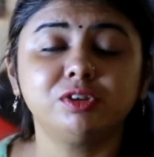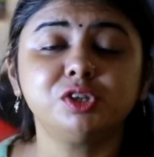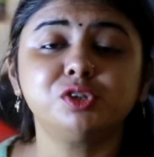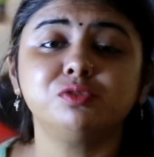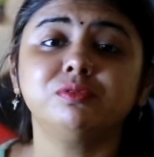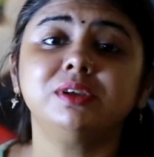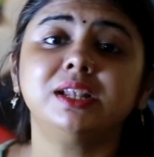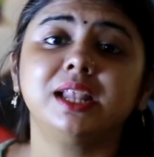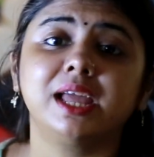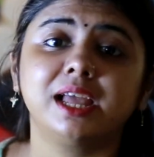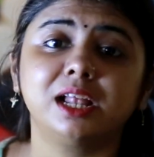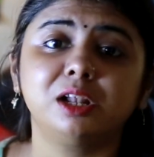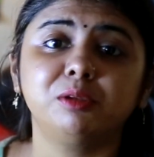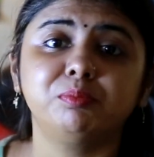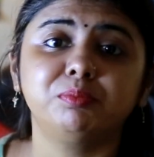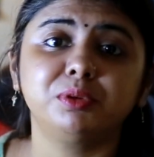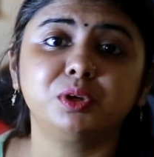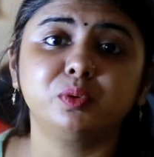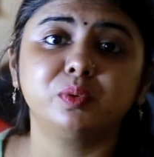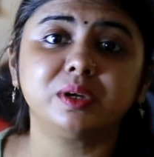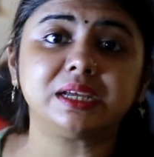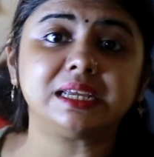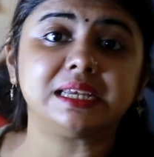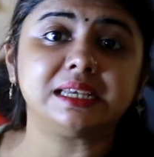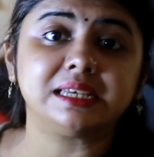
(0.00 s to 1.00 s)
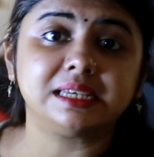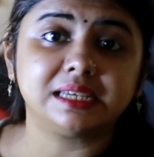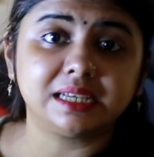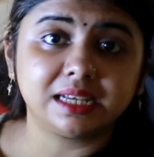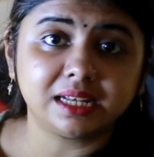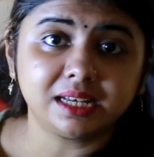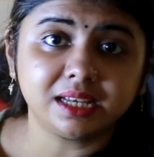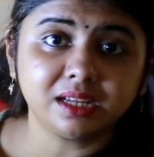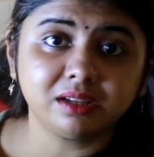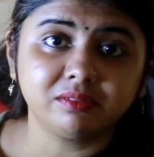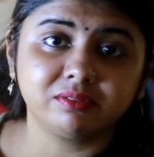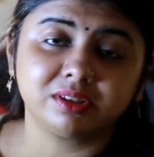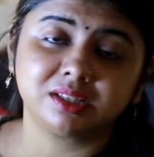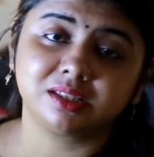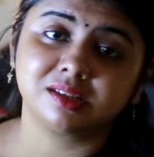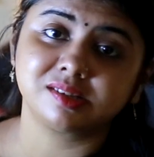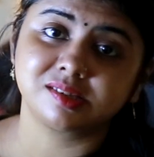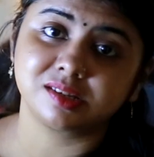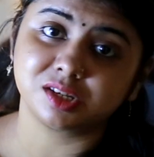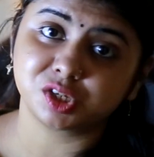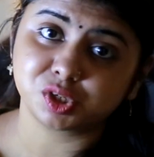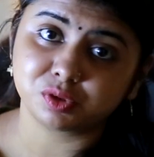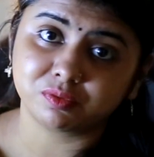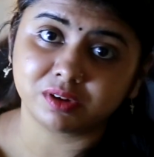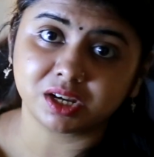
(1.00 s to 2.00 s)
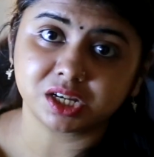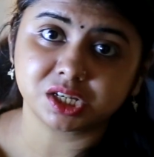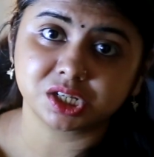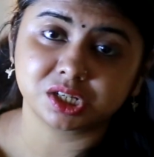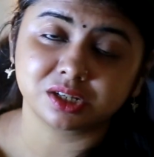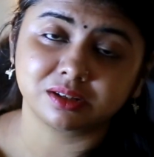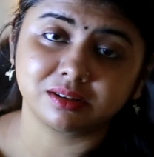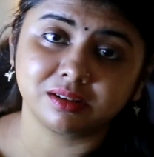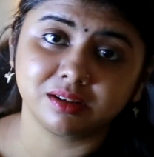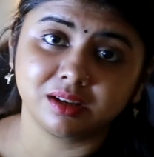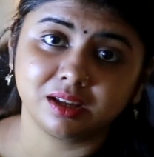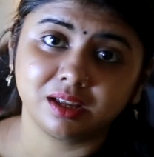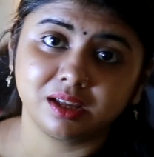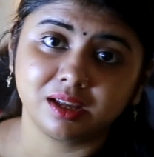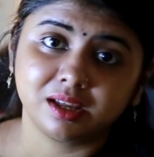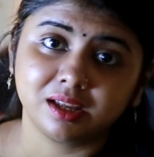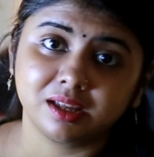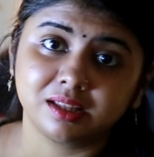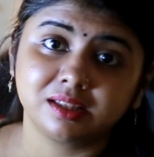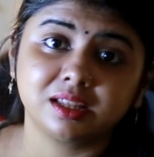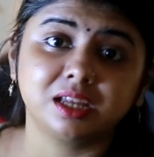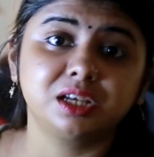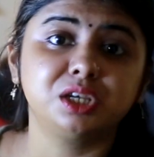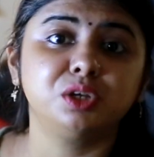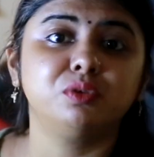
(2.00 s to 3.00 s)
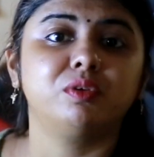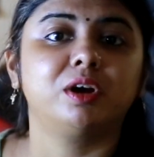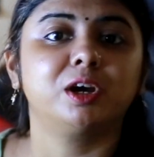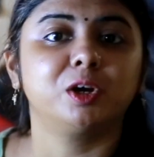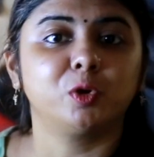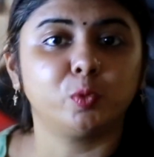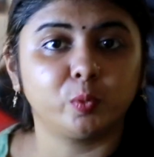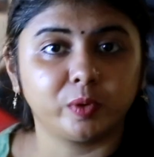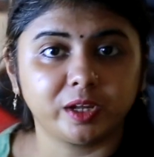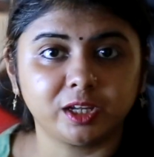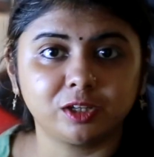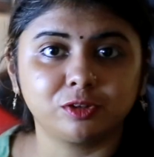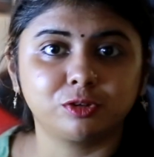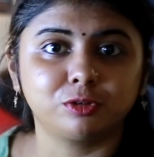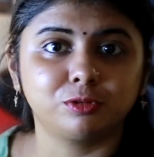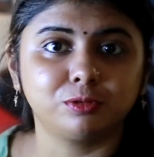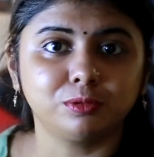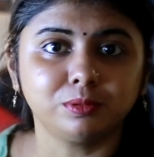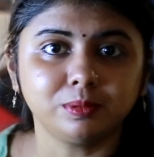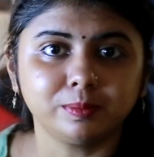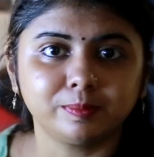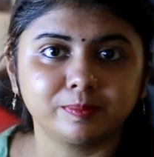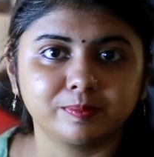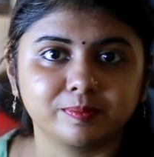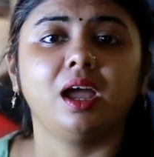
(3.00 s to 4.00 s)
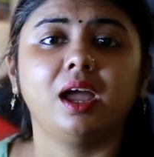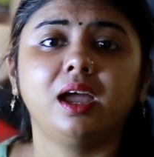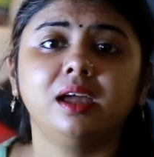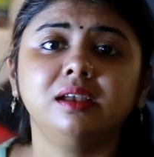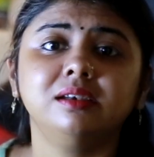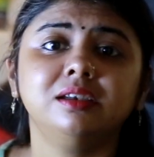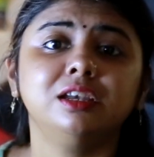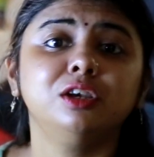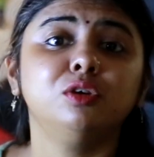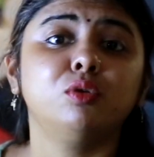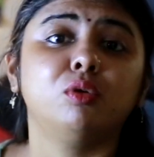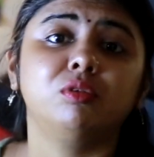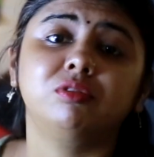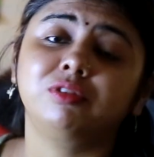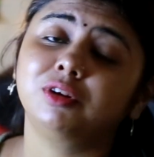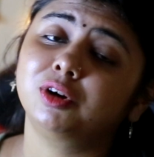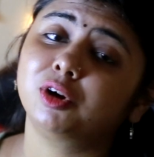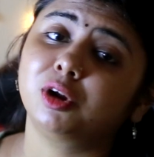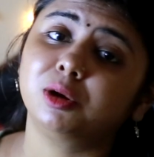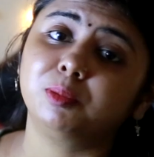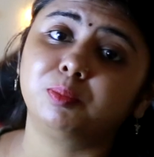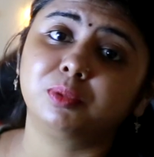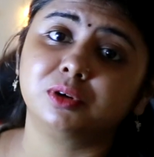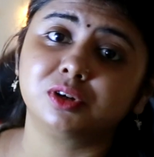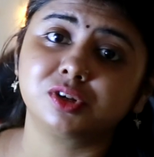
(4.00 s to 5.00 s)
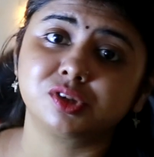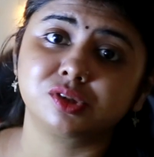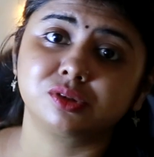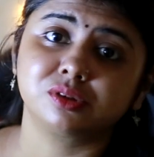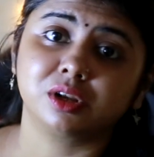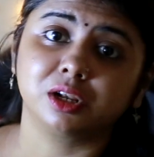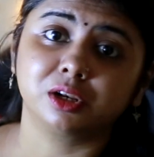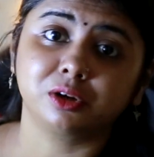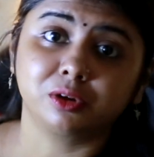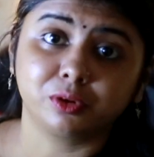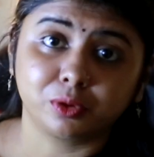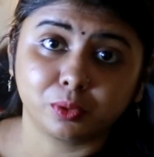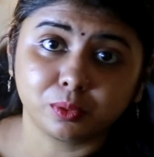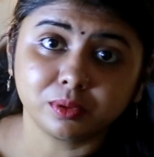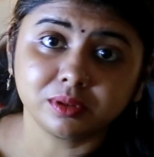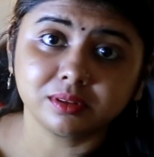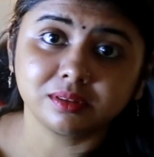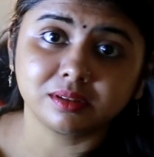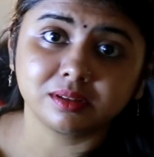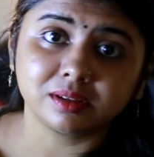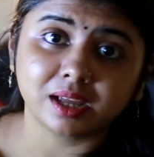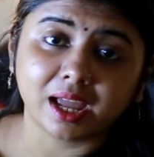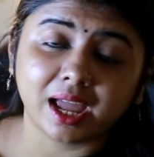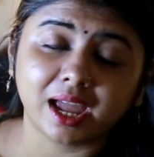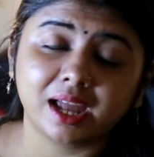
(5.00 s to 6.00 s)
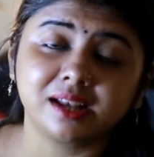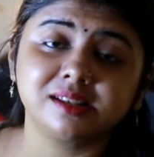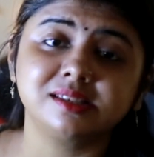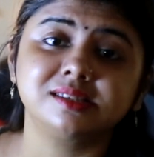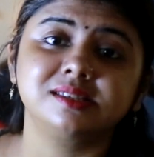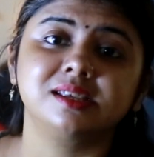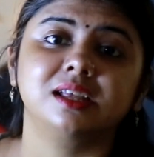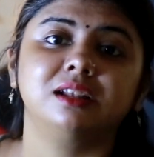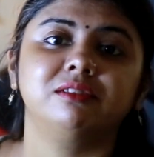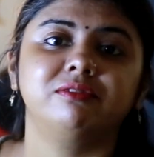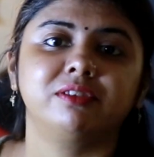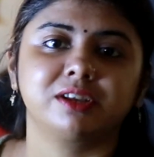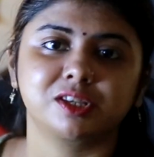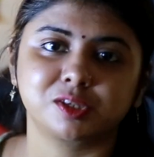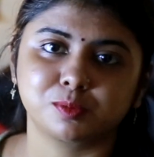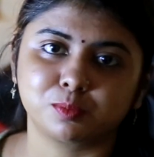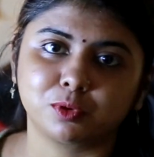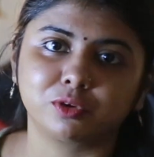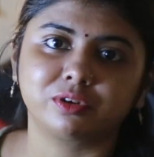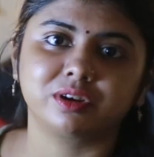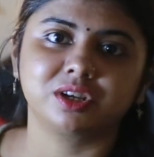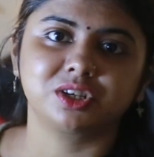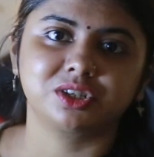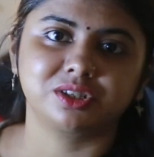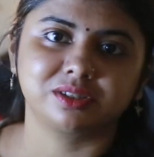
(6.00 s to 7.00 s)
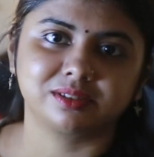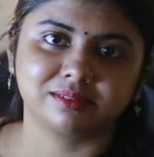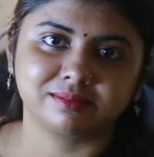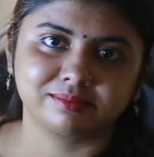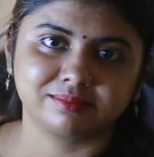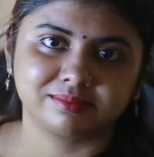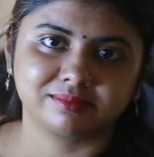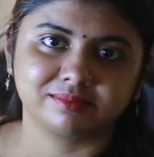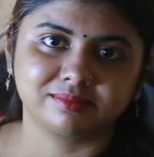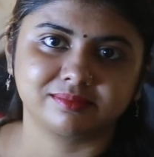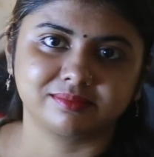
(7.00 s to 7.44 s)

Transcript: which will help you in dealing with the situation that you are going through and in overall personal growth and self-exploration.